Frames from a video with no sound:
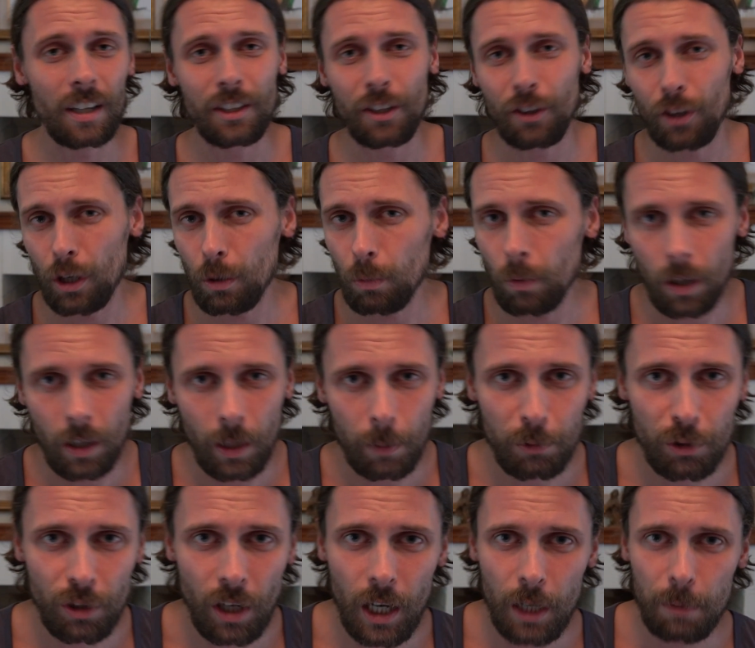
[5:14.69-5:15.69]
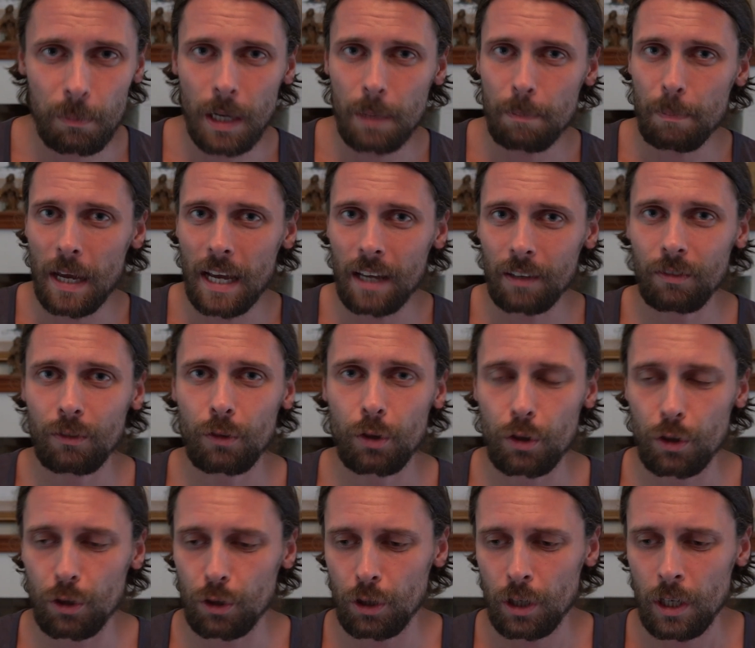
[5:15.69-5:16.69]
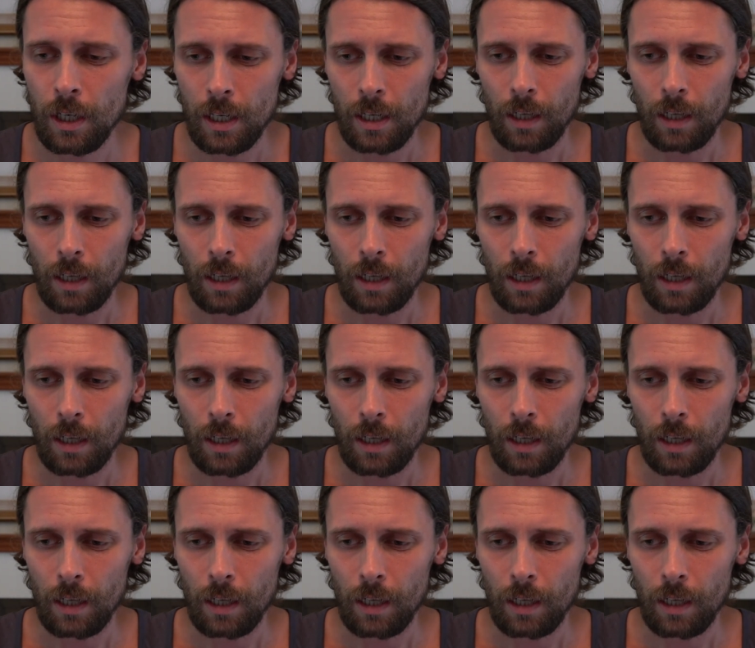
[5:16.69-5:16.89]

You know what? I'm trying my best to